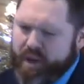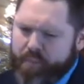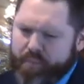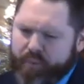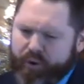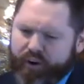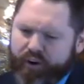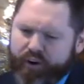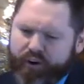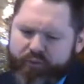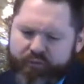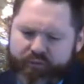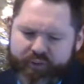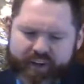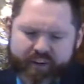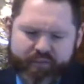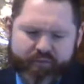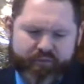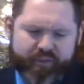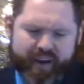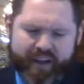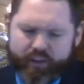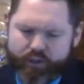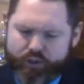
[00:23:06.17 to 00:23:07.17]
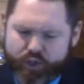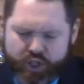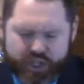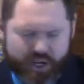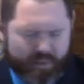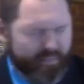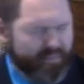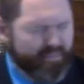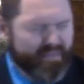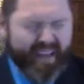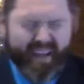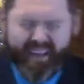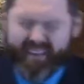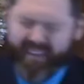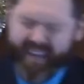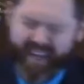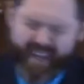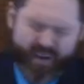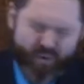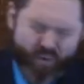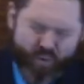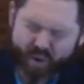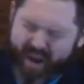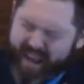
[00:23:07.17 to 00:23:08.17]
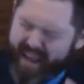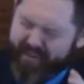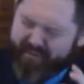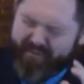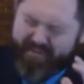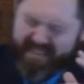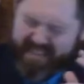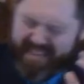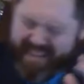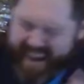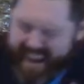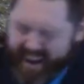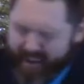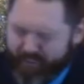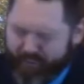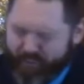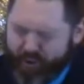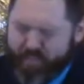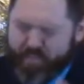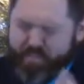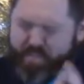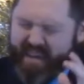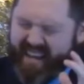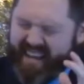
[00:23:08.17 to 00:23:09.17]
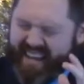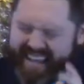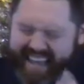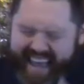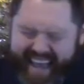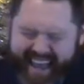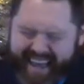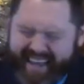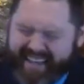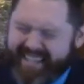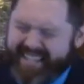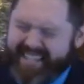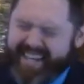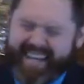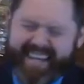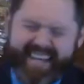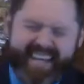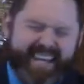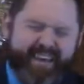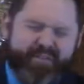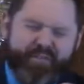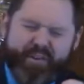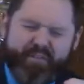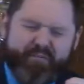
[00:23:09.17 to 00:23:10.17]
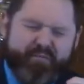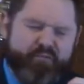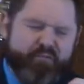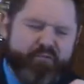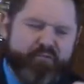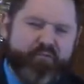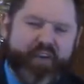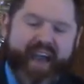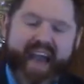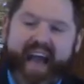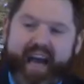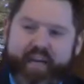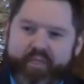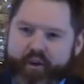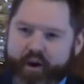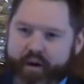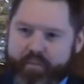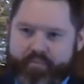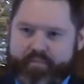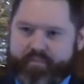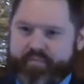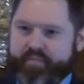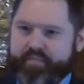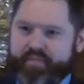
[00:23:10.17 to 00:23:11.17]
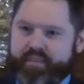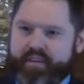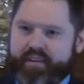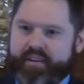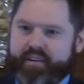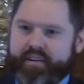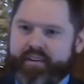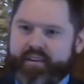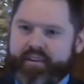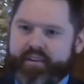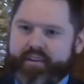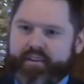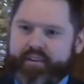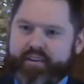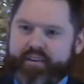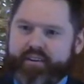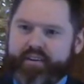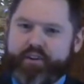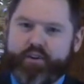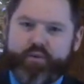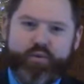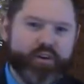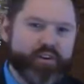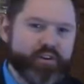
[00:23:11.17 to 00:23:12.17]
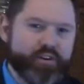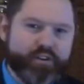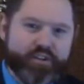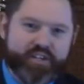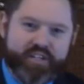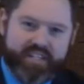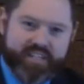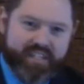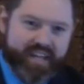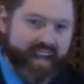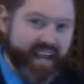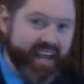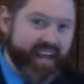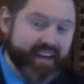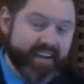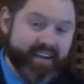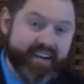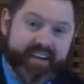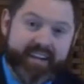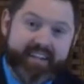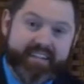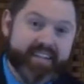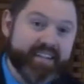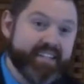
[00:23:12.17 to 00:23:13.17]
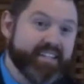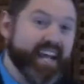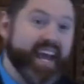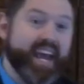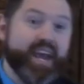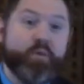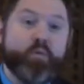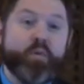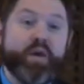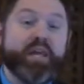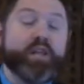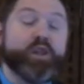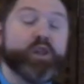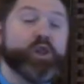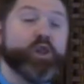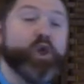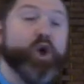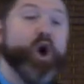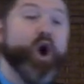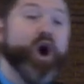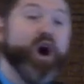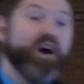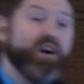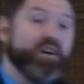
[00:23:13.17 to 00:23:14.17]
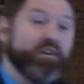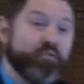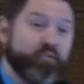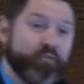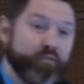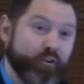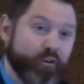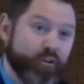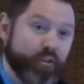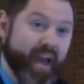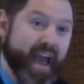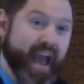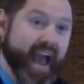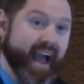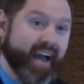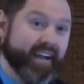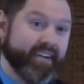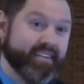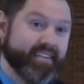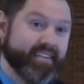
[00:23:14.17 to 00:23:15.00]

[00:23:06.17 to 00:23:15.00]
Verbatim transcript: perfect fellowship, like we have never began to even fathom. Do you understand? Today we long for that.